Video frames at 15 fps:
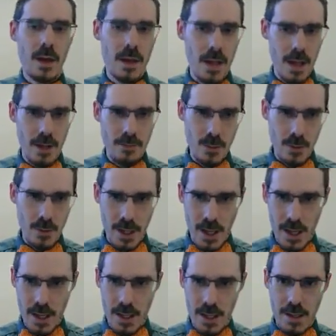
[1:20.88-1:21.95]
Now have a look at
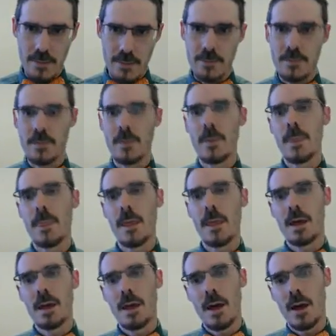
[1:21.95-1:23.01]
A.
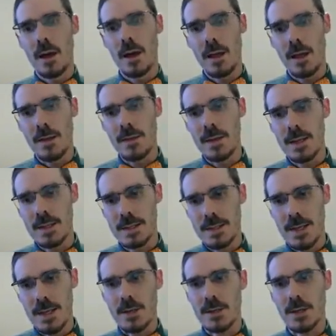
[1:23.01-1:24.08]
In this
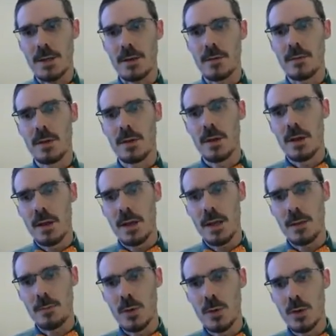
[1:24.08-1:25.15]
section,
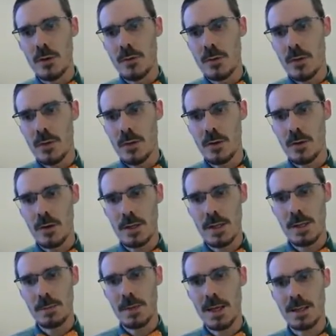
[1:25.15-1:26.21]
it moved
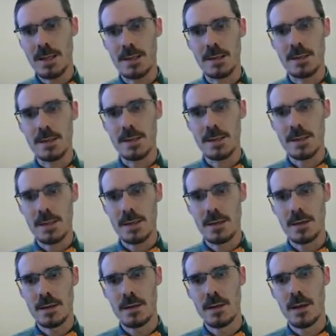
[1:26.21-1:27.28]
30 metres
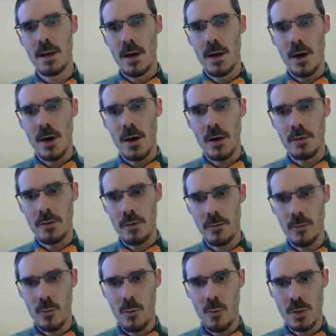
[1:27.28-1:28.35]
over
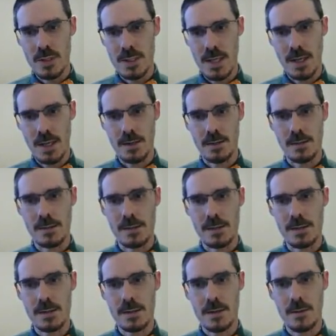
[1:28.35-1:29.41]
4
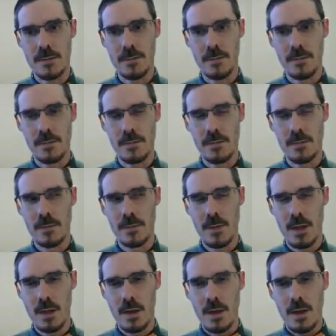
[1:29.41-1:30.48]
seconds.
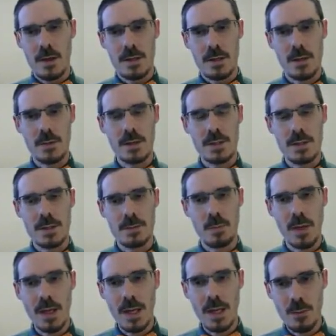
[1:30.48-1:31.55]
So its
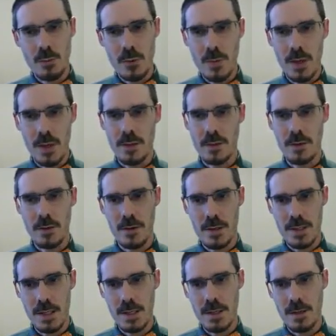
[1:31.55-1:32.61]
speed would be
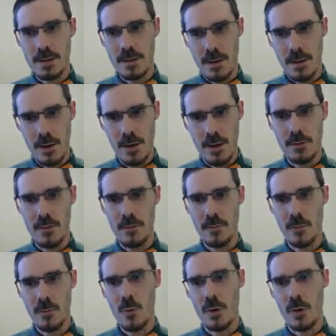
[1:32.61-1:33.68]
30 over
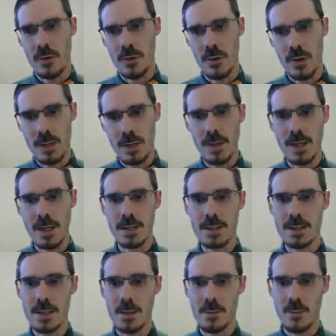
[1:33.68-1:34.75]
4, 30
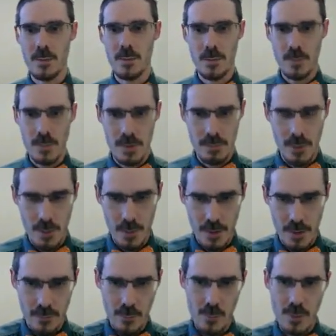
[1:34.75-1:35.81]
metres divided
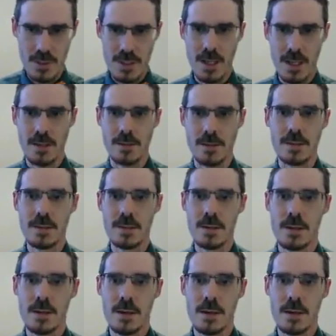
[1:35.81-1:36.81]
by 4 seconds.